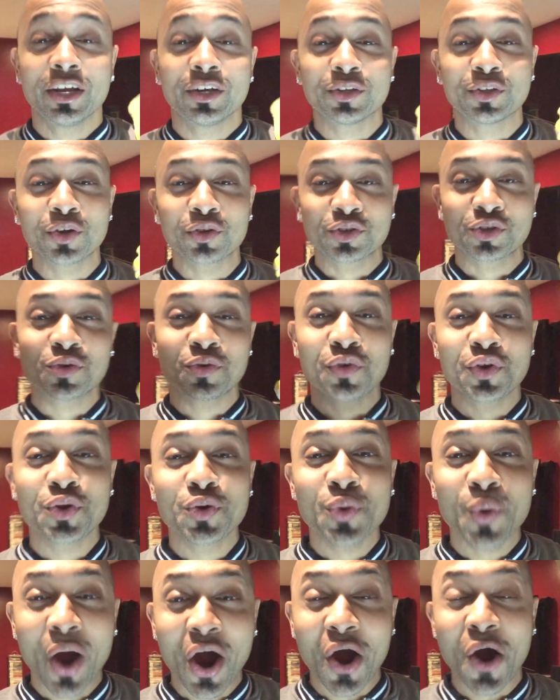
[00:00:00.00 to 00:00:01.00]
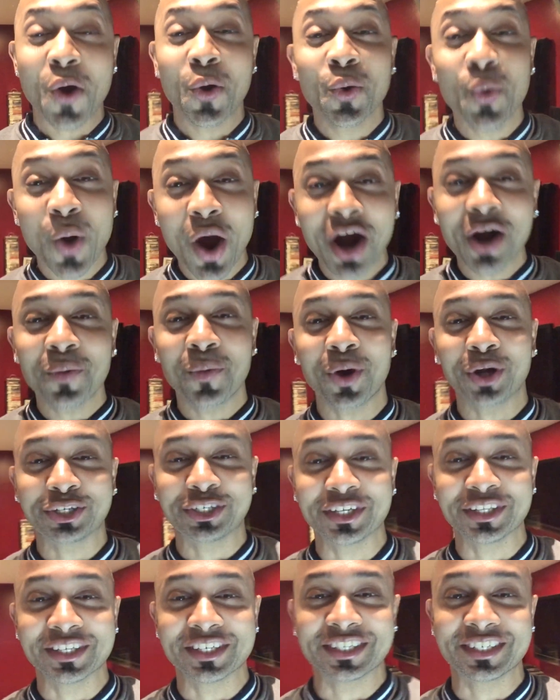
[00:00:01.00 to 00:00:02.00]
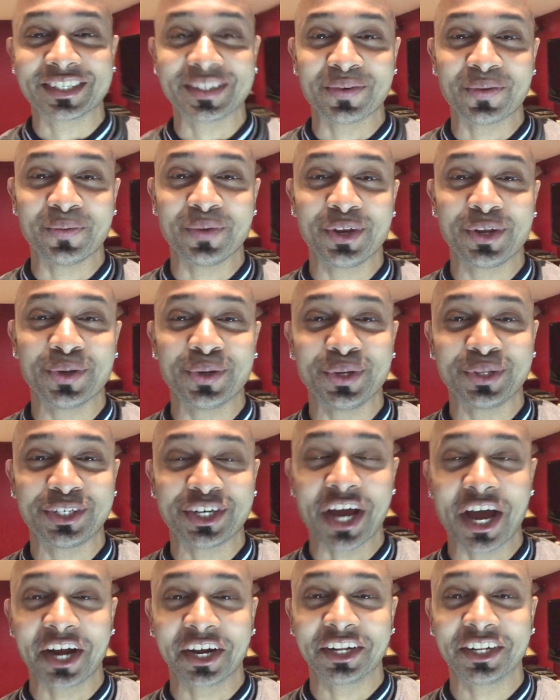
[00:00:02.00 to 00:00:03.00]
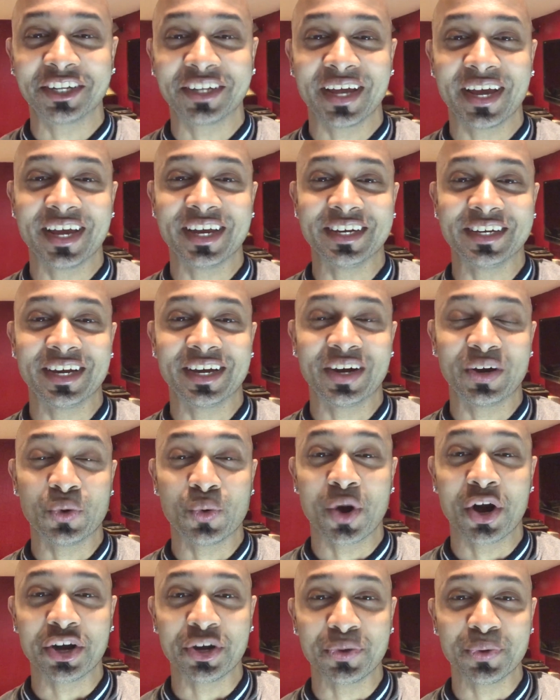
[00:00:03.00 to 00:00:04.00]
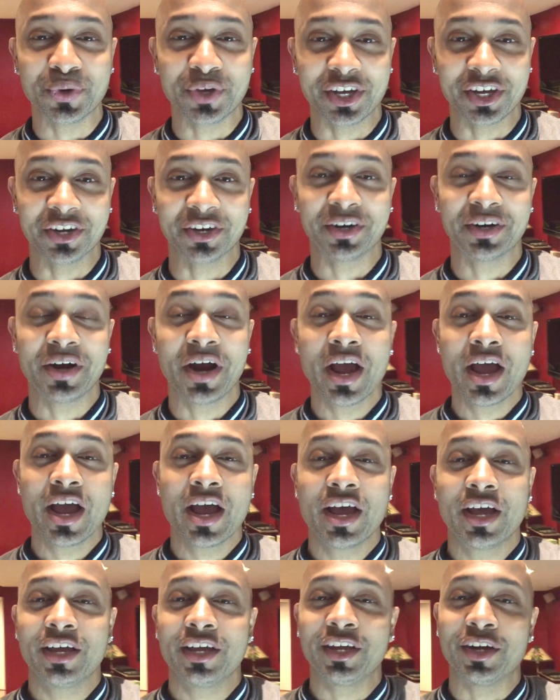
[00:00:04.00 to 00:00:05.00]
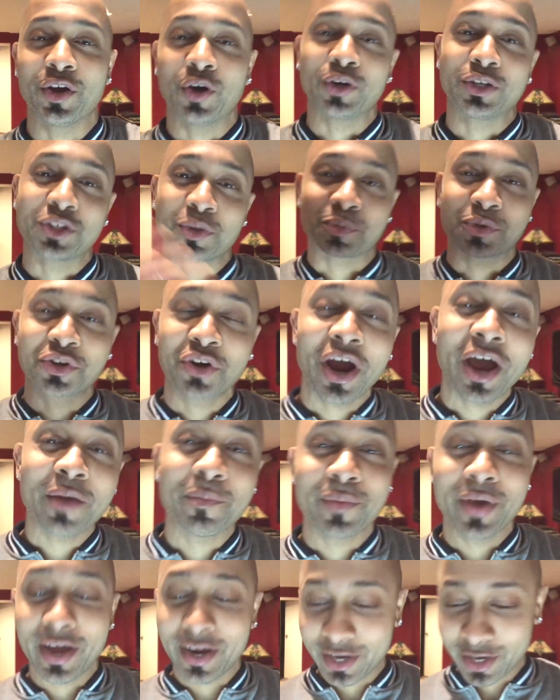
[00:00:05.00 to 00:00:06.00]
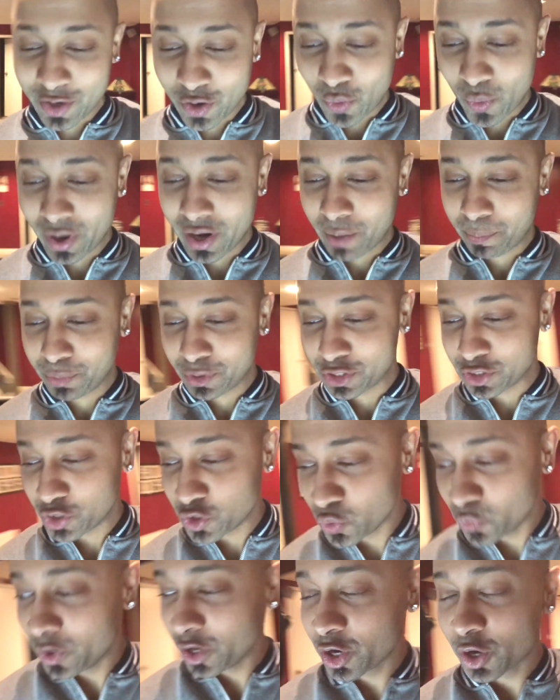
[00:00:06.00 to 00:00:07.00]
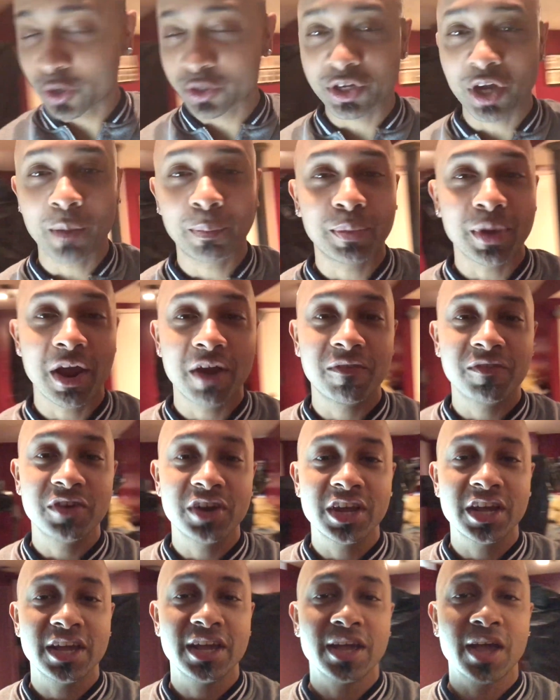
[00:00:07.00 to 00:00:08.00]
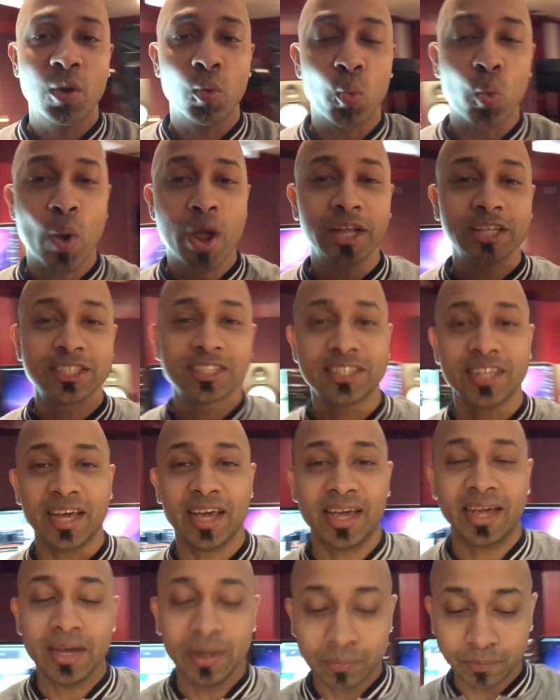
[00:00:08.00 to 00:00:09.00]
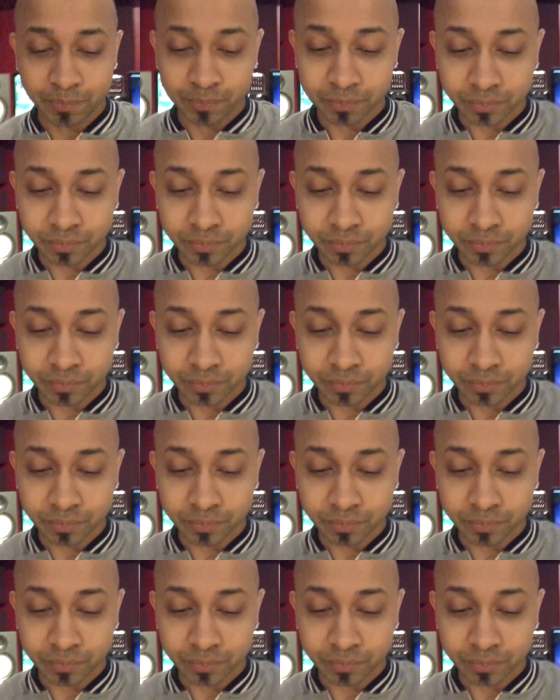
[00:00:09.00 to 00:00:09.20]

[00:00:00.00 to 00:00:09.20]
To those of you uh, who are watching this video channel and uh, who are new here, you know, subscribe, man. You know what? I put new videos up every Wednesday.